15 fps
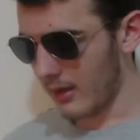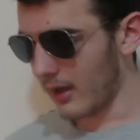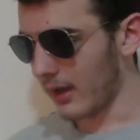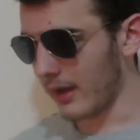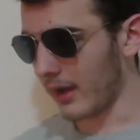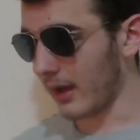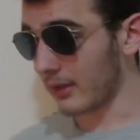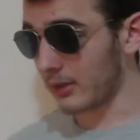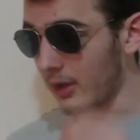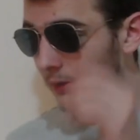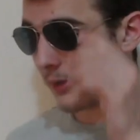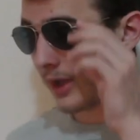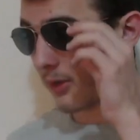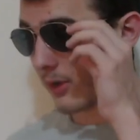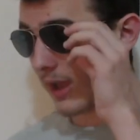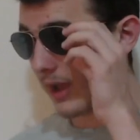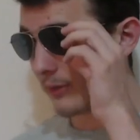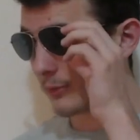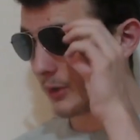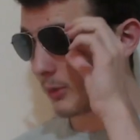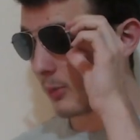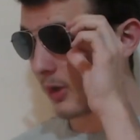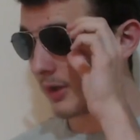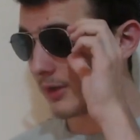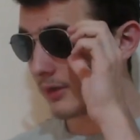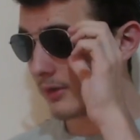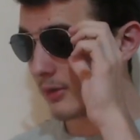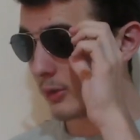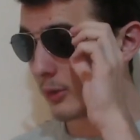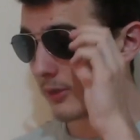I love how everyone
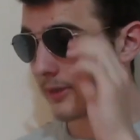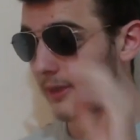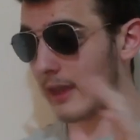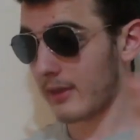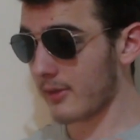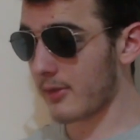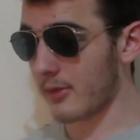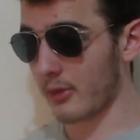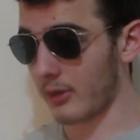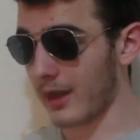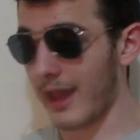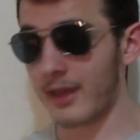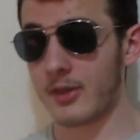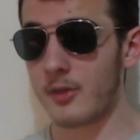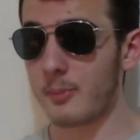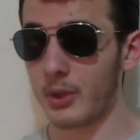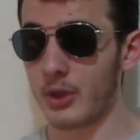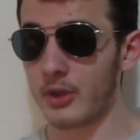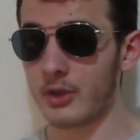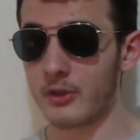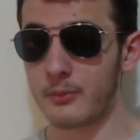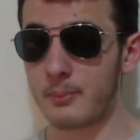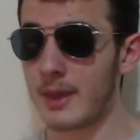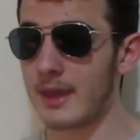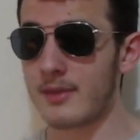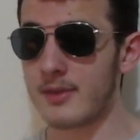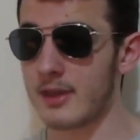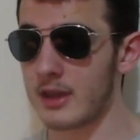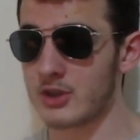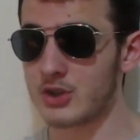who thinks they're an expert of
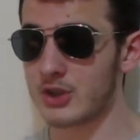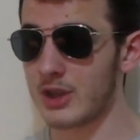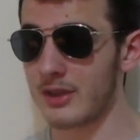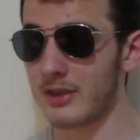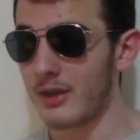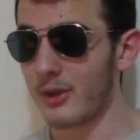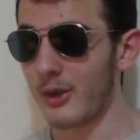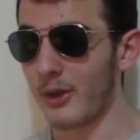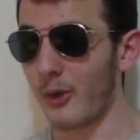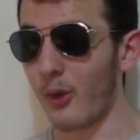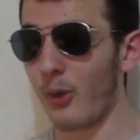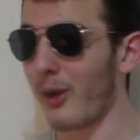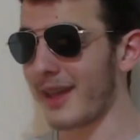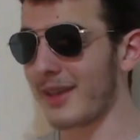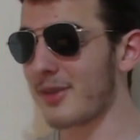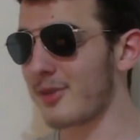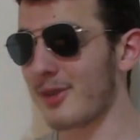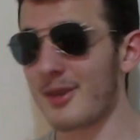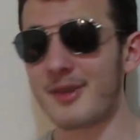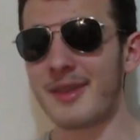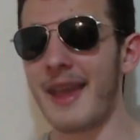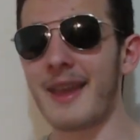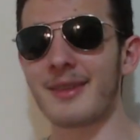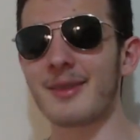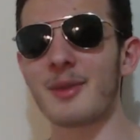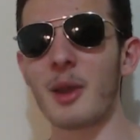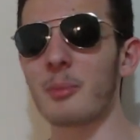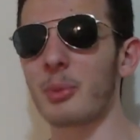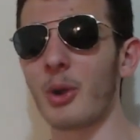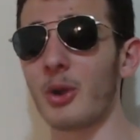PC shit always just ends
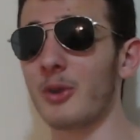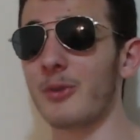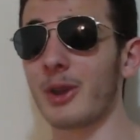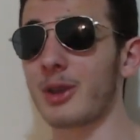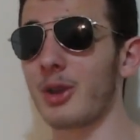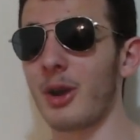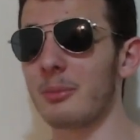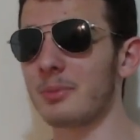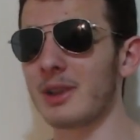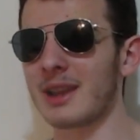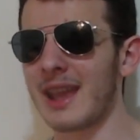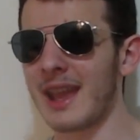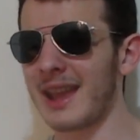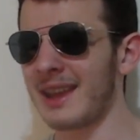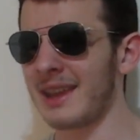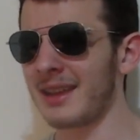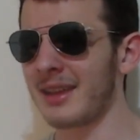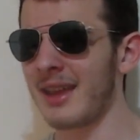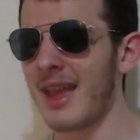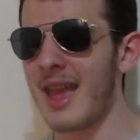up overcomplicating